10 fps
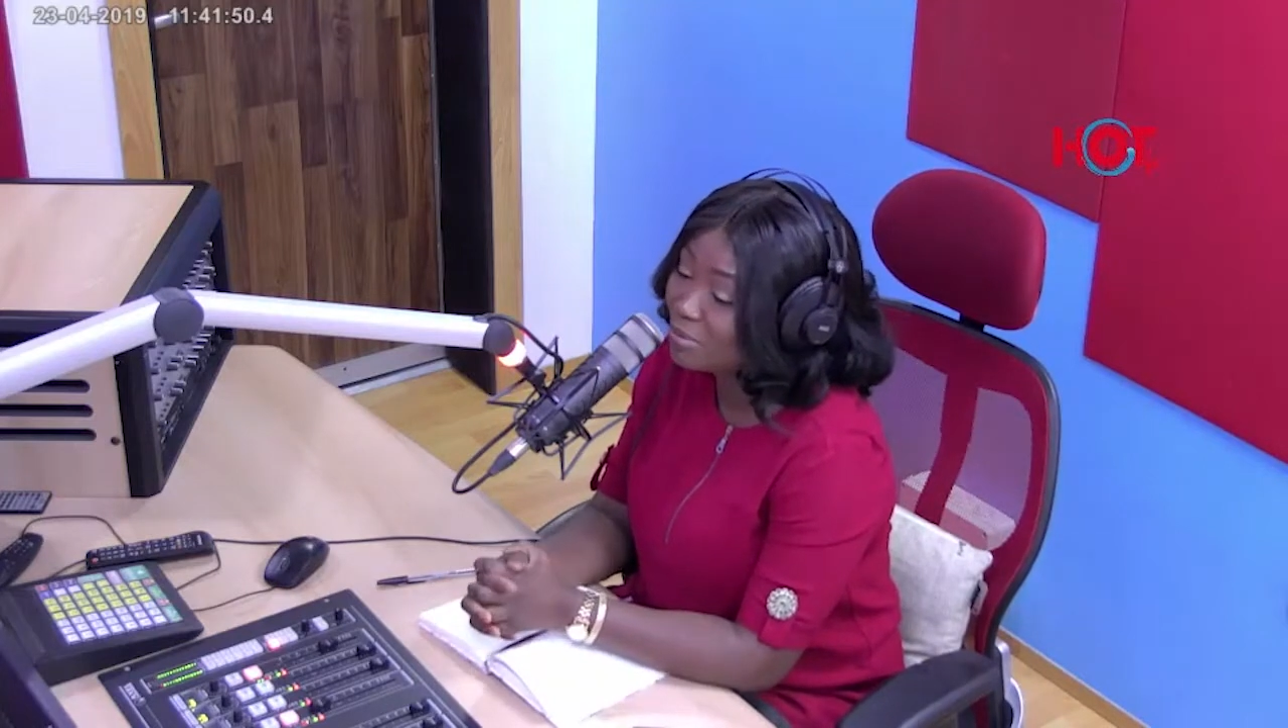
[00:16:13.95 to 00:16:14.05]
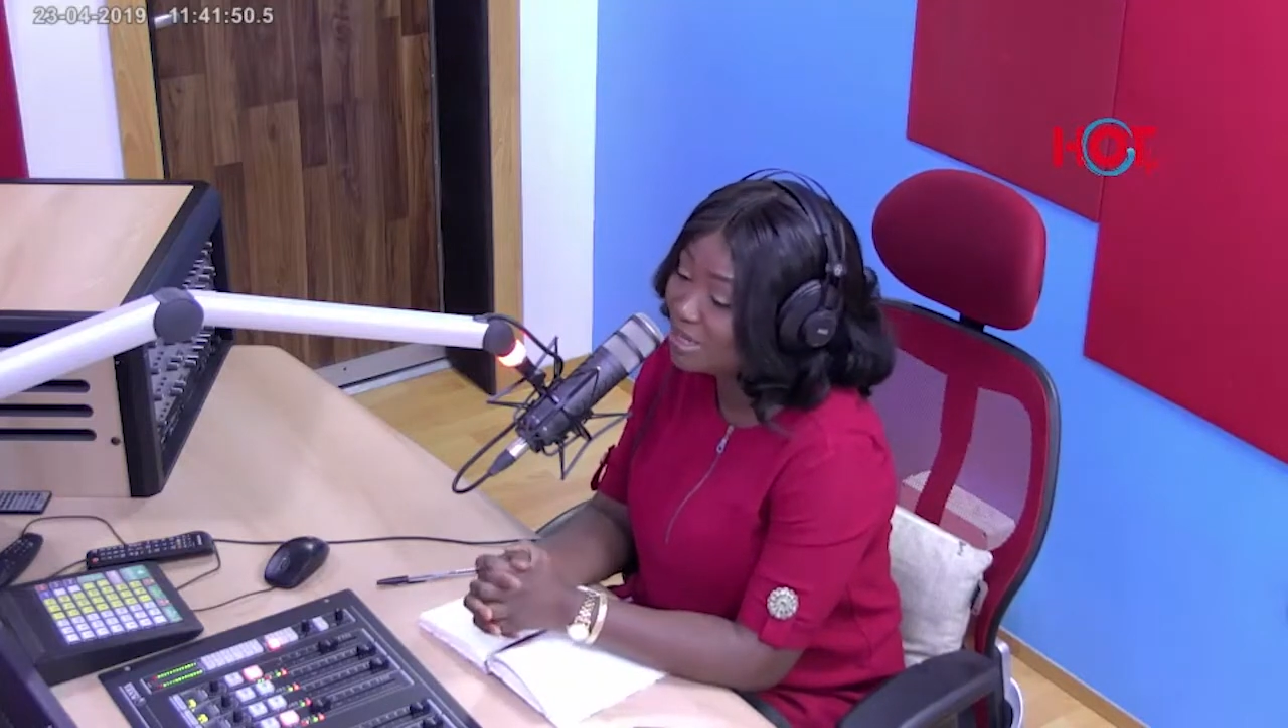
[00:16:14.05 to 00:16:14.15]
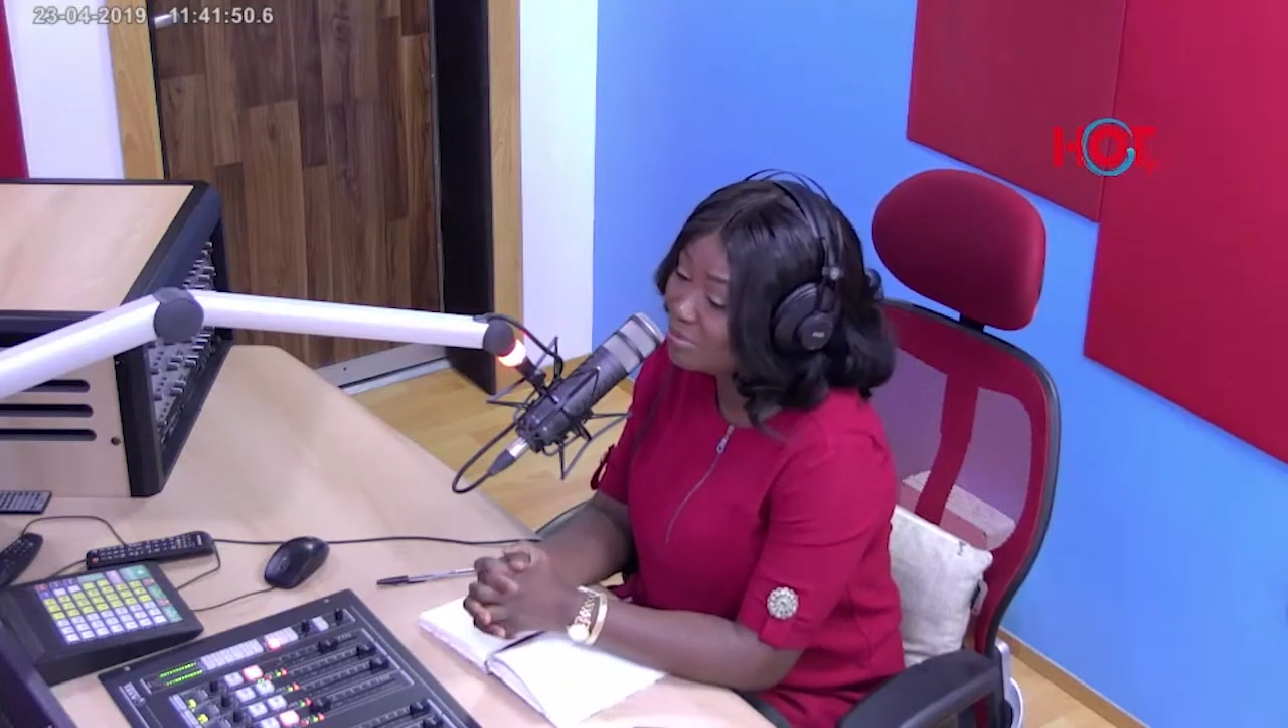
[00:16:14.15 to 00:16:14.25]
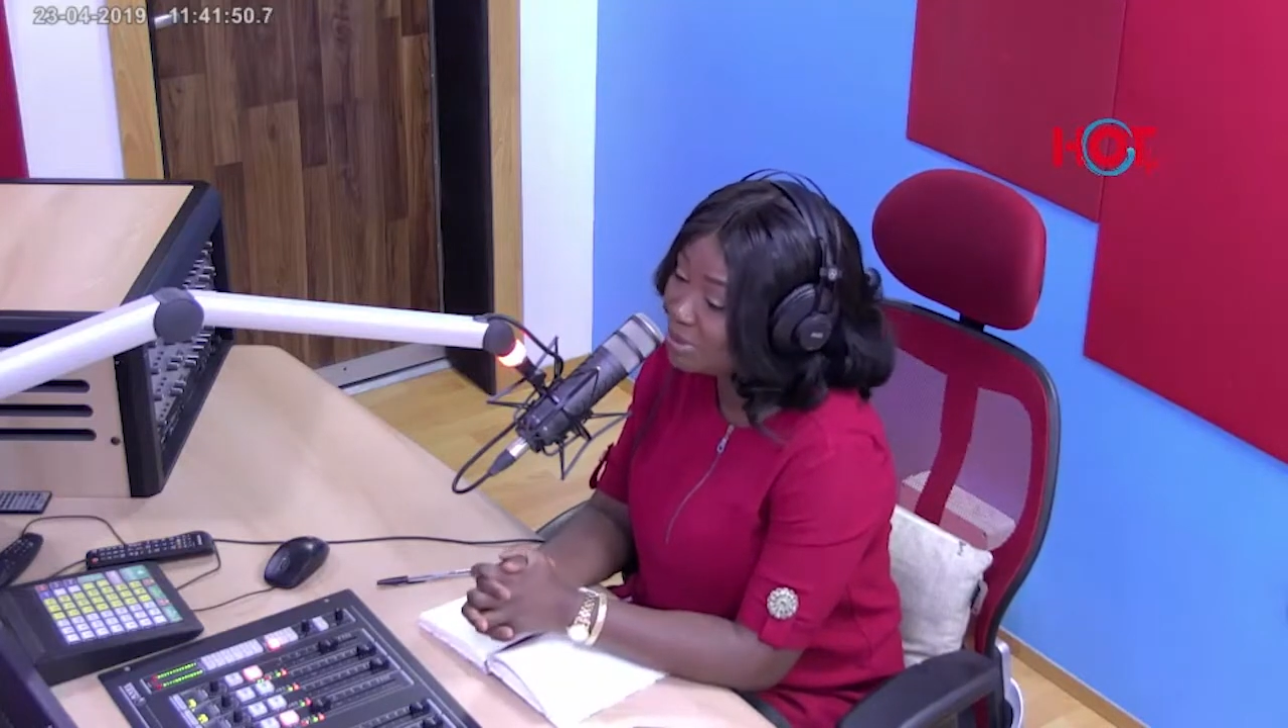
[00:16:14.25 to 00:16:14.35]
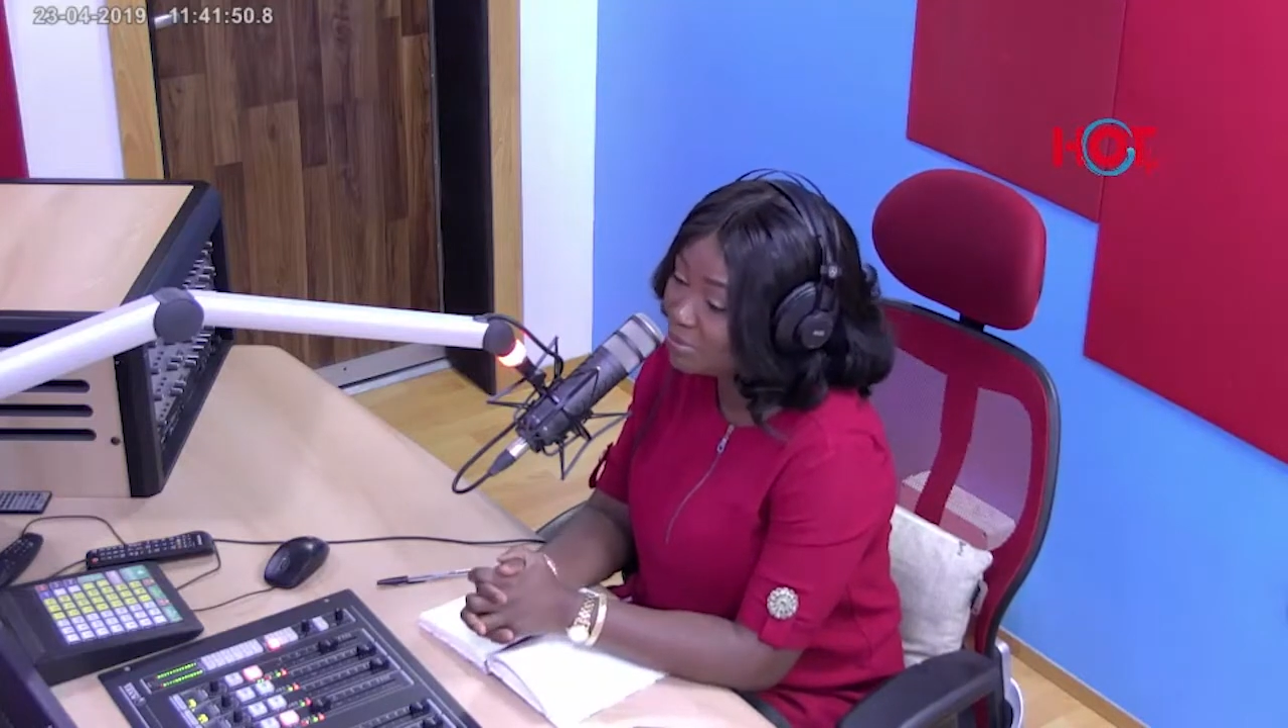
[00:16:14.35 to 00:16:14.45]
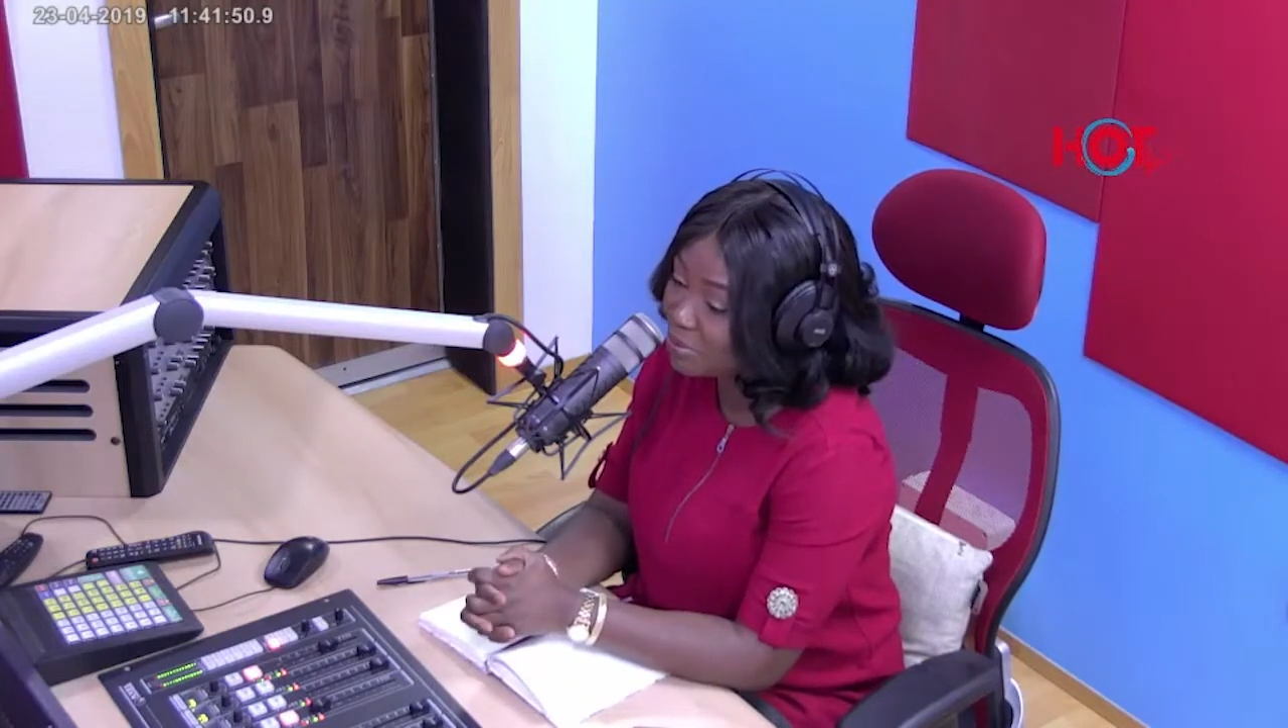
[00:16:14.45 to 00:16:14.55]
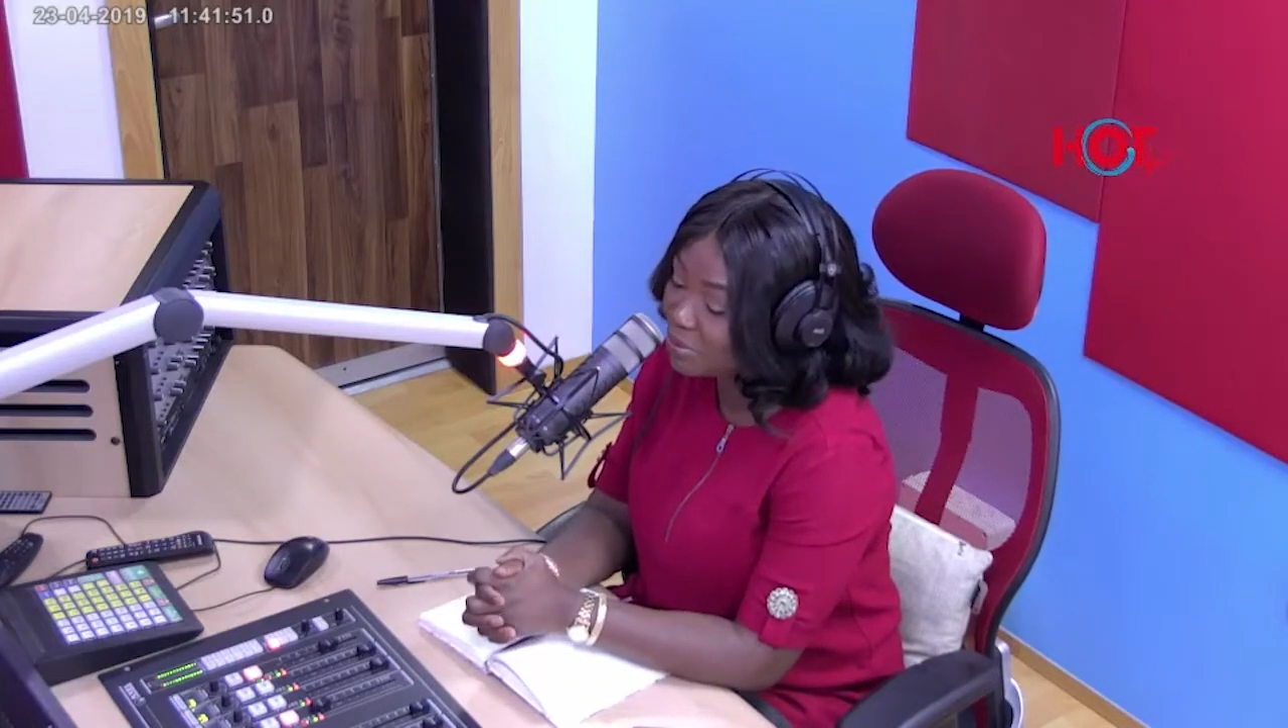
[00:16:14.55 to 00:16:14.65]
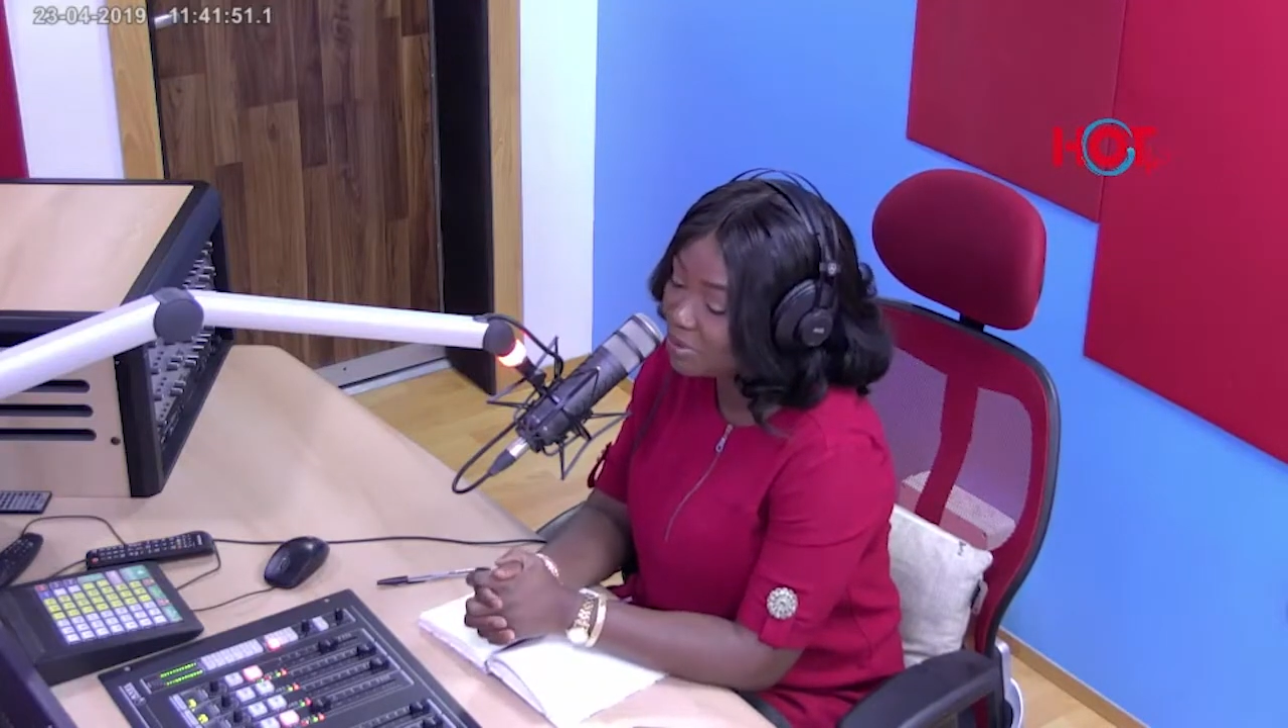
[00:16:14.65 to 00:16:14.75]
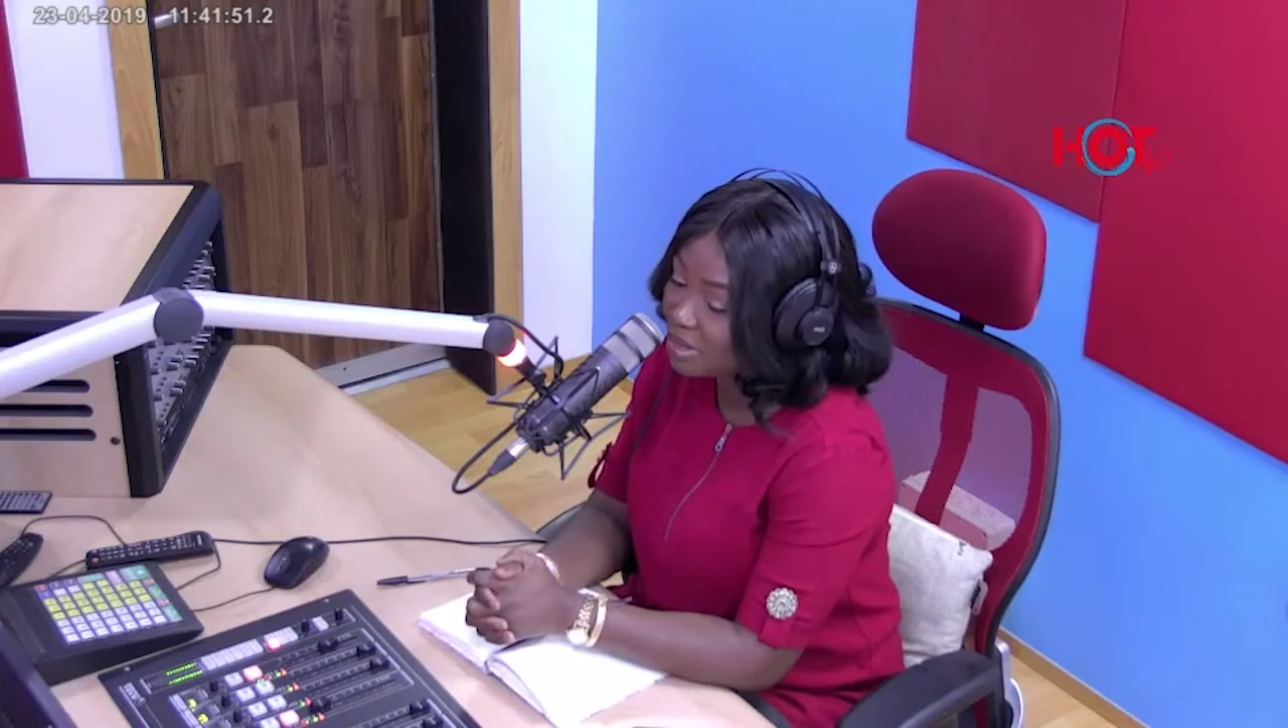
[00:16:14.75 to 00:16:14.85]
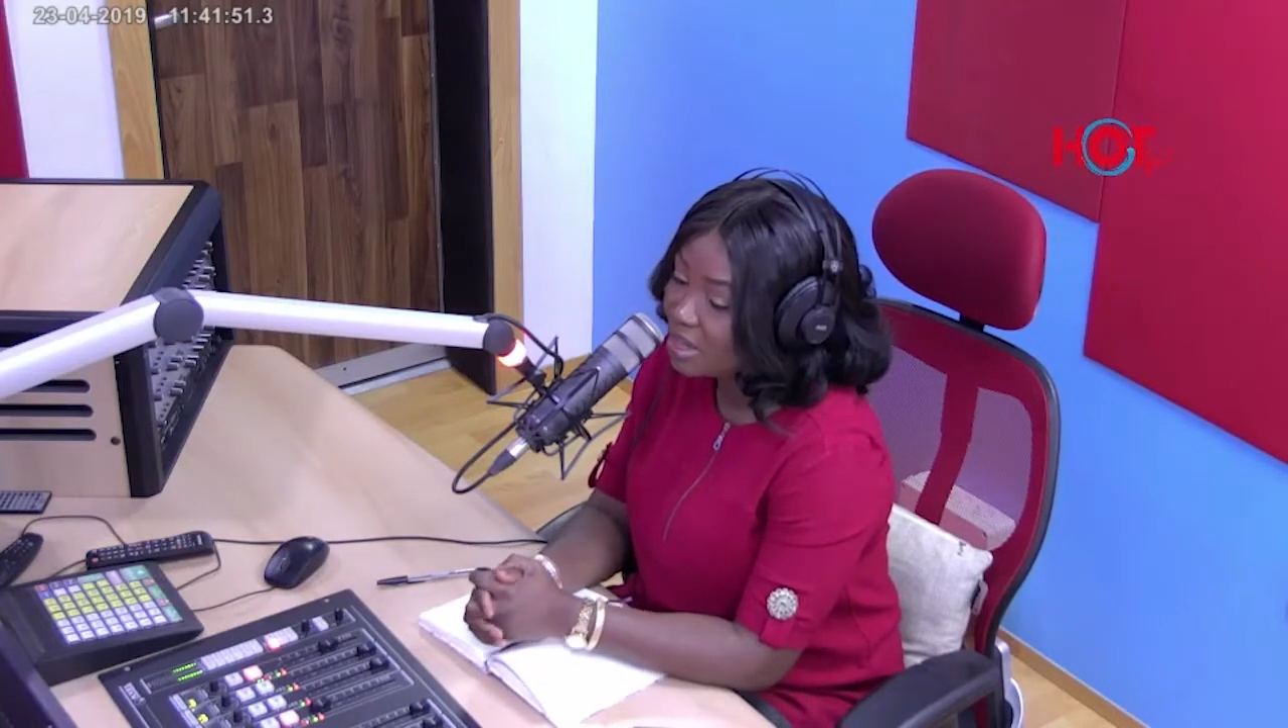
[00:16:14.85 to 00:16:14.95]
many
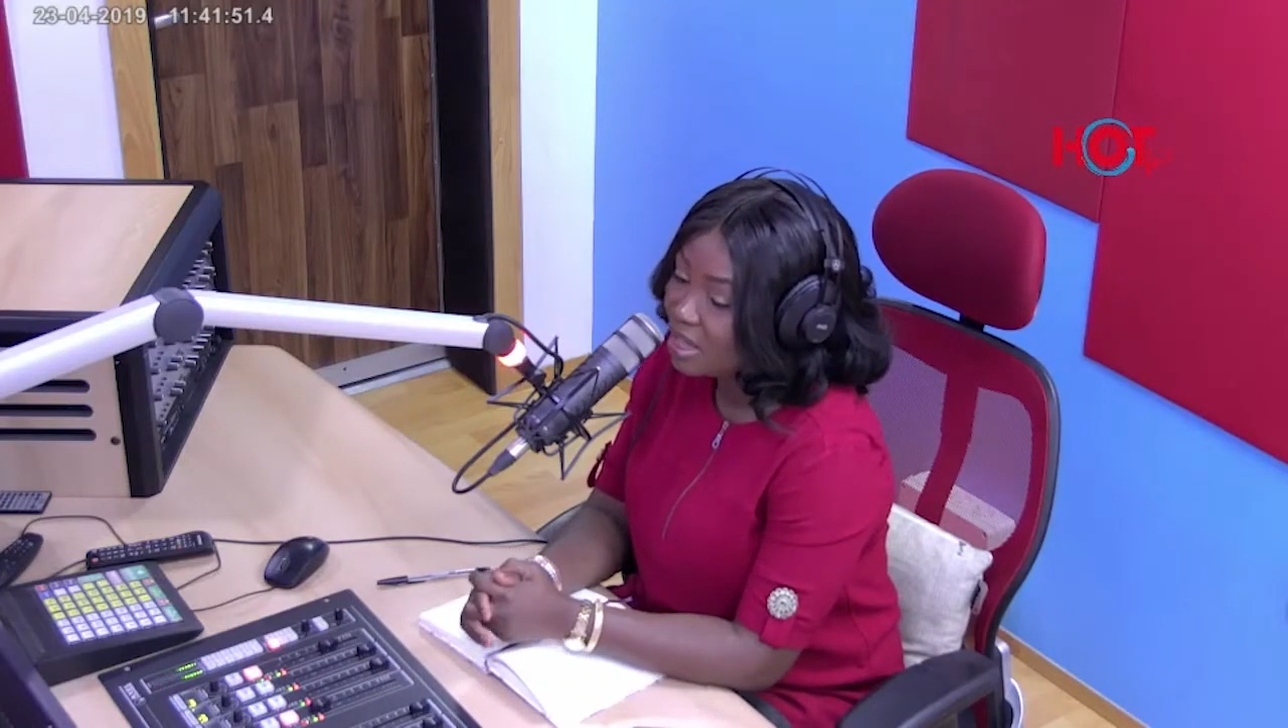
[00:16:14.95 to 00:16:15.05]
people.